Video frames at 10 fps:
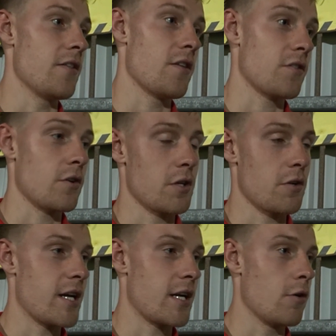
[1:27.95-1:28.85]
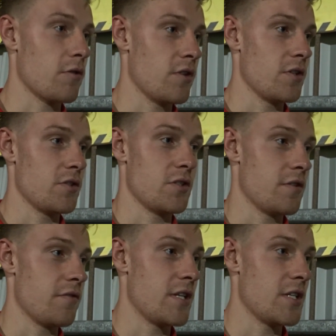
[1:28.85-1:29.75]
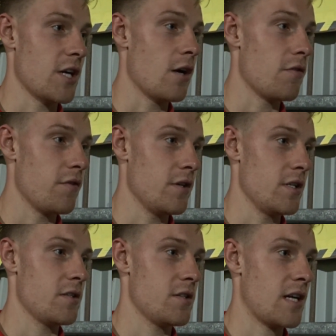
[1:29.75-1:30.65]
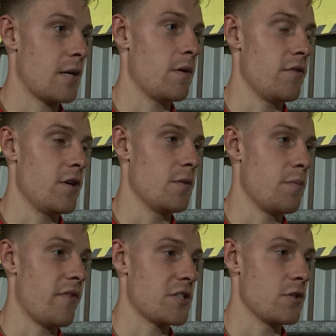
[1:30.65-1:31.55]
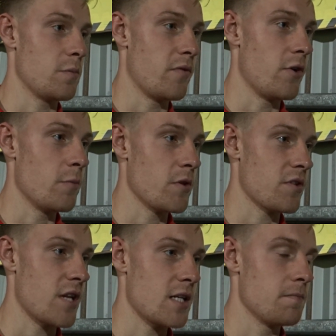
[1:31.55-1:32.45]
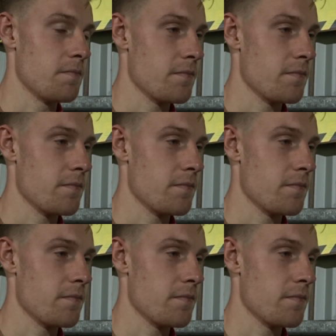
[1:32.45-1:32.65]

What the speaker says: and then scored a great goal just to finish it off, to cap off a professional performance tonight.